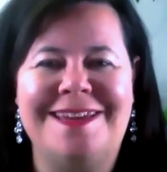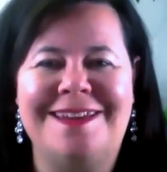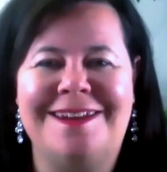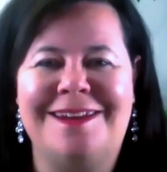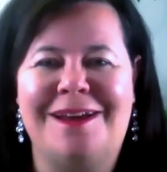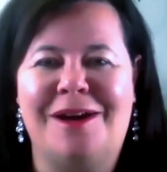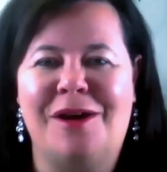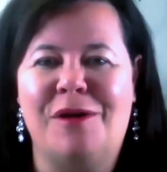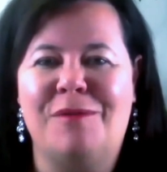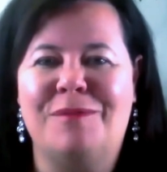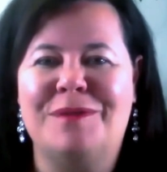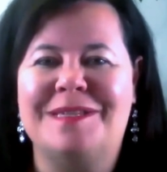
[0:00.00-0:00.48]
and
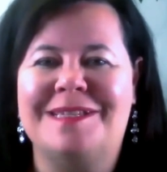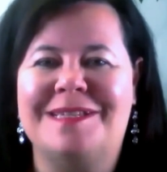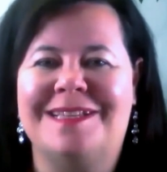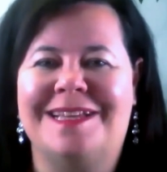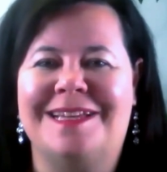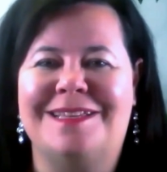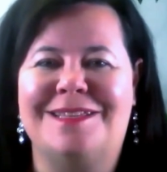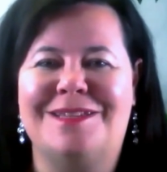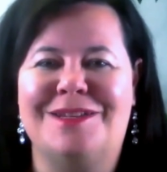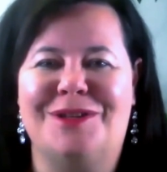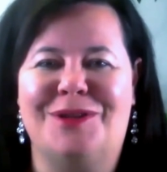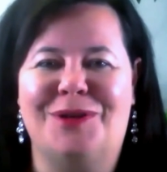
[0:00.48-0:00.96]
I always
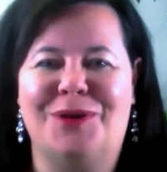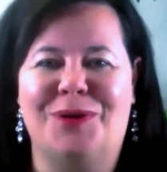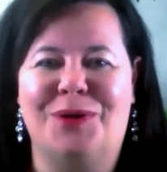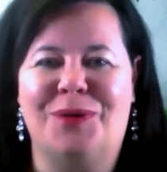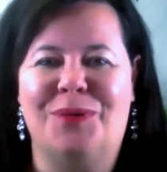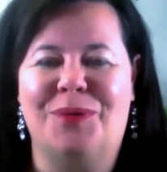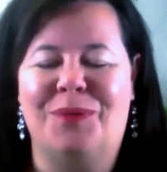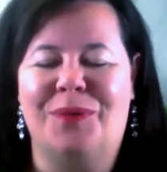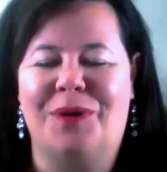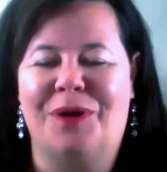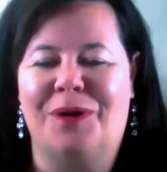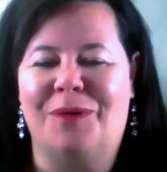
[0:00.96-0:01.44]
like to
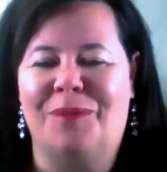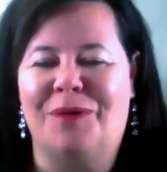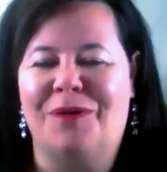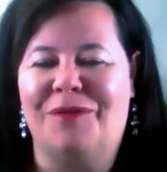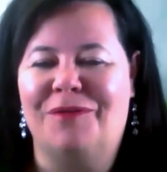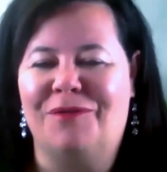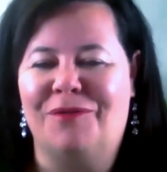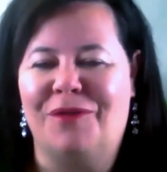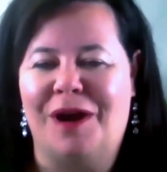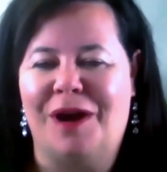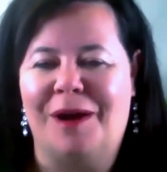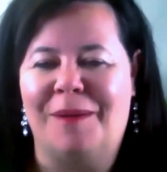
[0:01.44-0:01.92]
know where
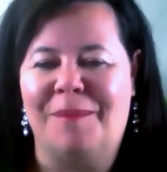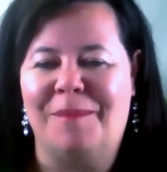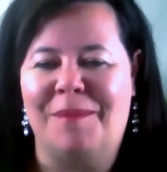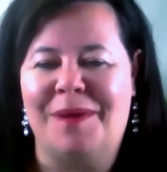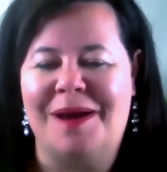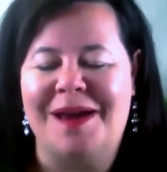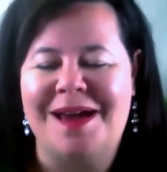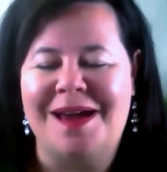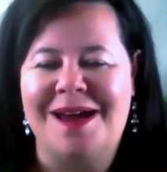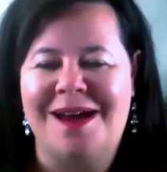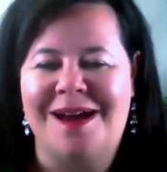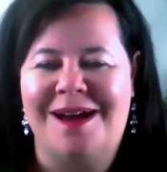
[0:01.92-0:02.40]
we're from